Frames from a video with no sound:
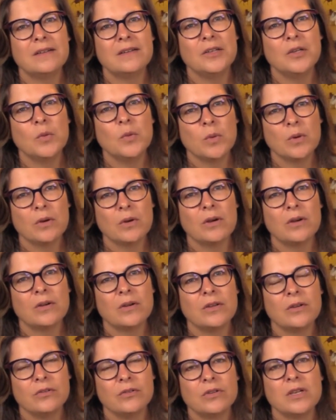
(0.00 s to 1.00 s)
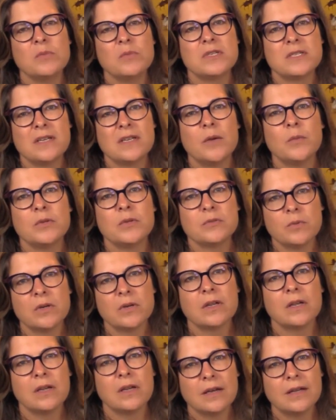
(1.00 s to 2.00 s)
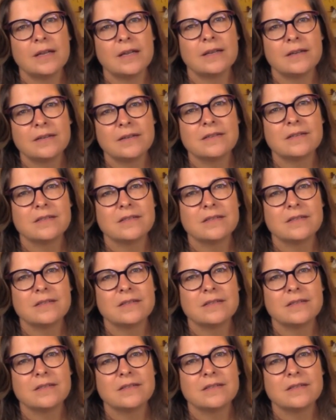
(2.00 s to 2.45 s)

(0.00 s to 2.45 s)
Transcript: you were, your dream state was working on it.